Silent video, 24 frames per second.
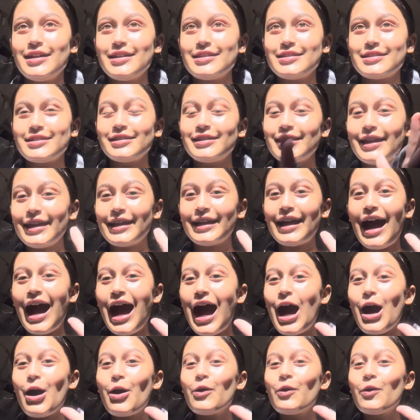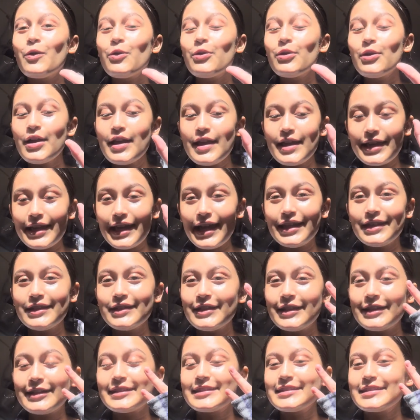So like, how can you
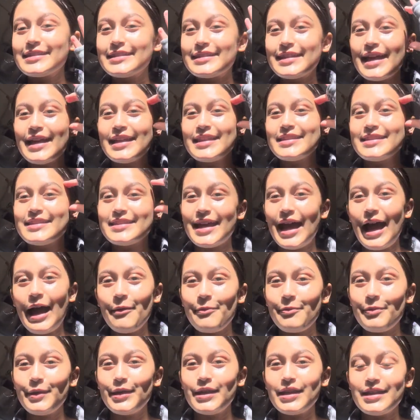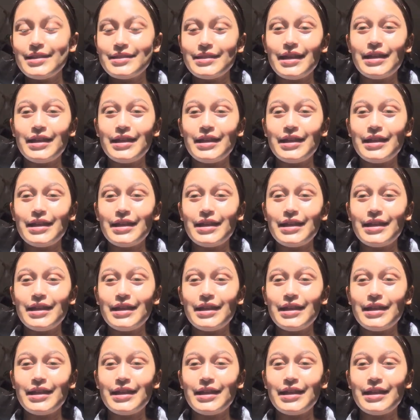understand Japanese?